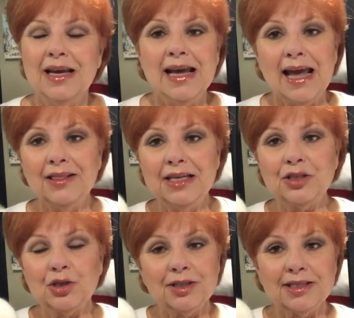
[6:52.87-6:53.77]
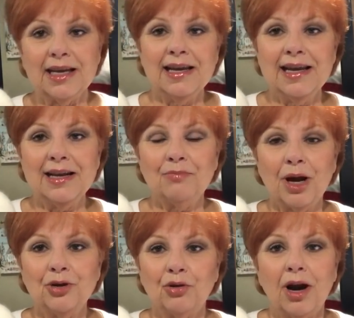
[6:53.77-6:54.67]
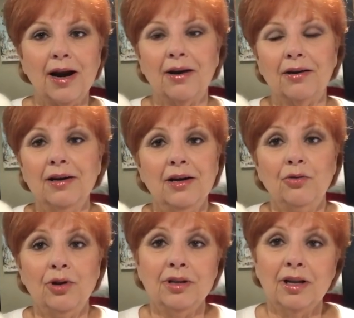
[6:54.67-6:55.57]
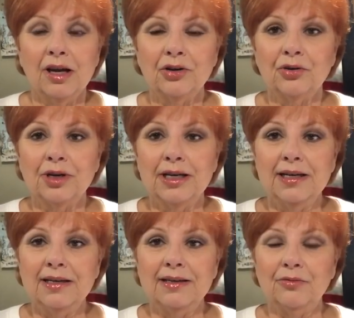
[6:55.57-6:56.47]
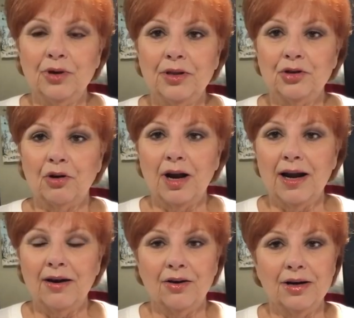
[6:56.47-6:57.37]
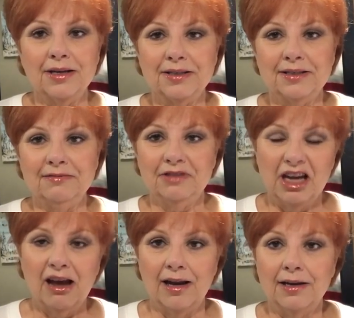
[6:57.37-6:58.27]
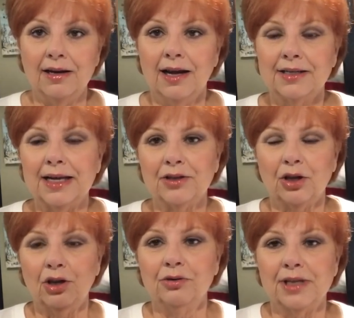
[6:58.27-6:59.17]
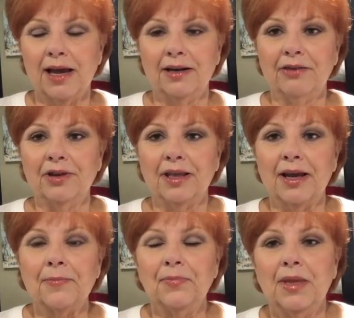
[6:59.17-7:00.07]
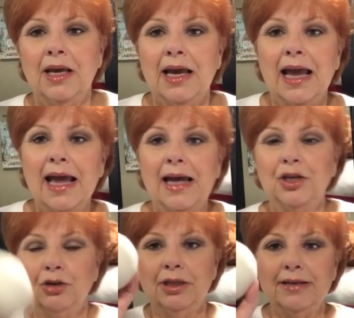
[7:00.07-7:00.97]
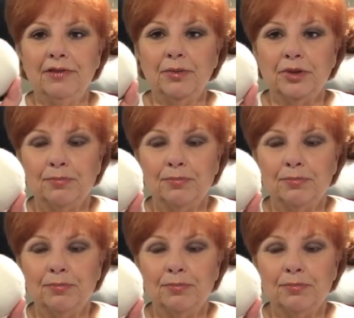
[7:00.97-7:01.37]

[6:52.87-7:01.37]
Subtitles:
and these just stay in my dryer when the dryer is done. Take the clothes out and everything, and you leave these